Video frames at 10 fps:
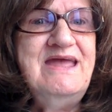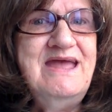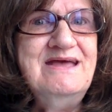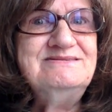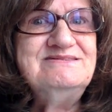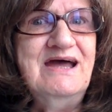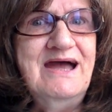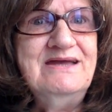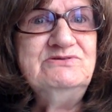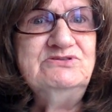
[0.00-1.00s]

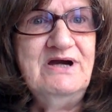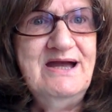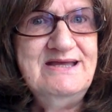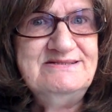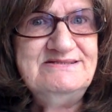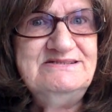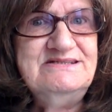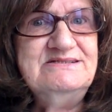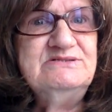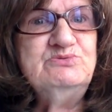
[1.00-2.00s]
Antichrist
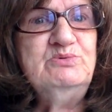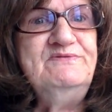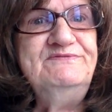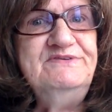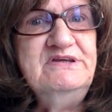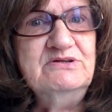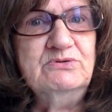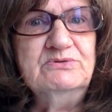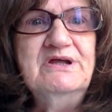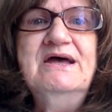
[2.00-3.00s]
is
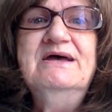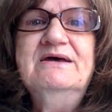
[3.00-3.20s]
revealed.